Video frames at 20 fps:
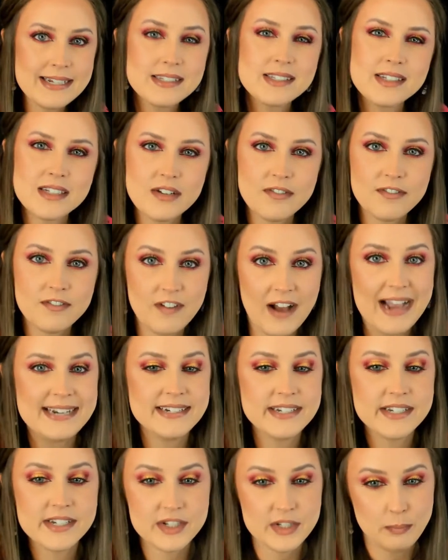is
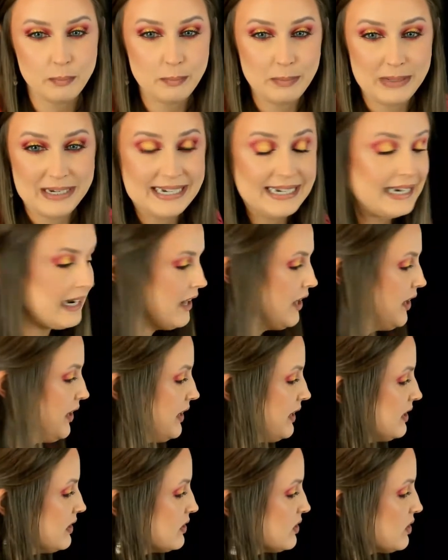defined to be.
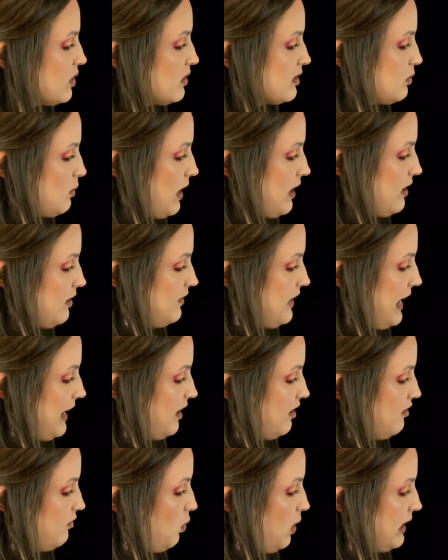So square root of
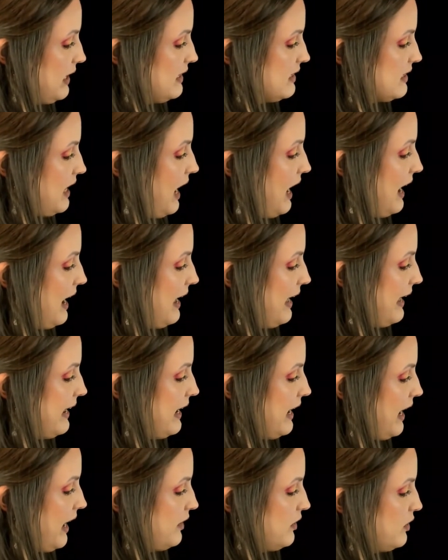negative 1 is
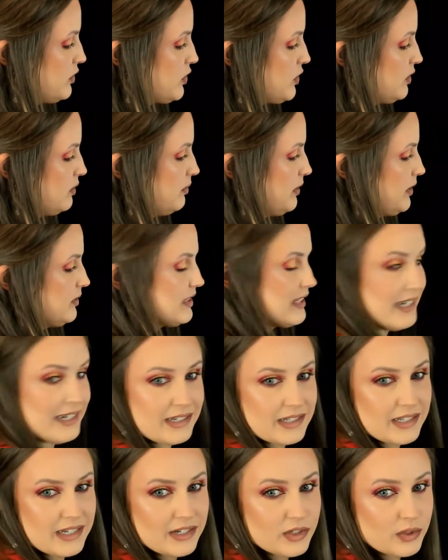I, and the 2 root
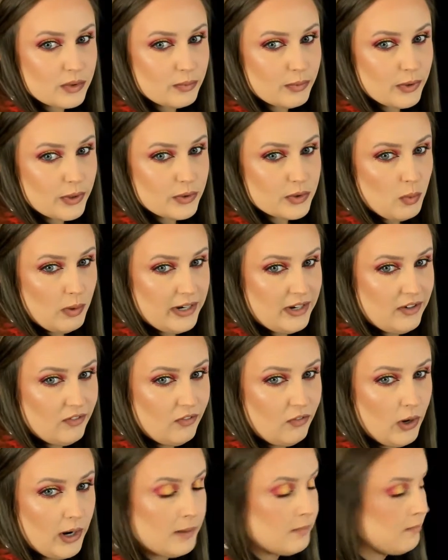6 is the root
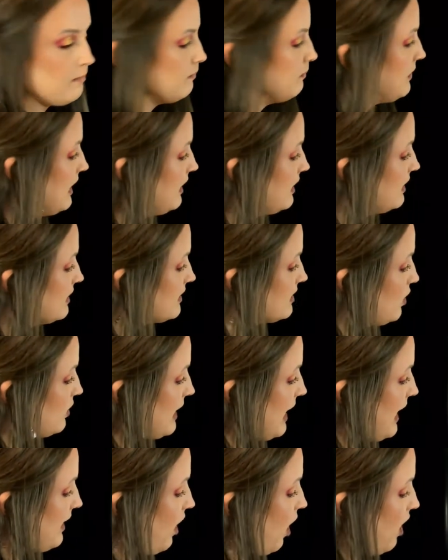24. So
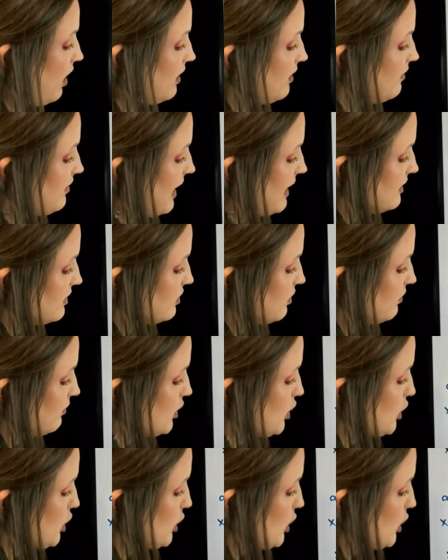then all of that is over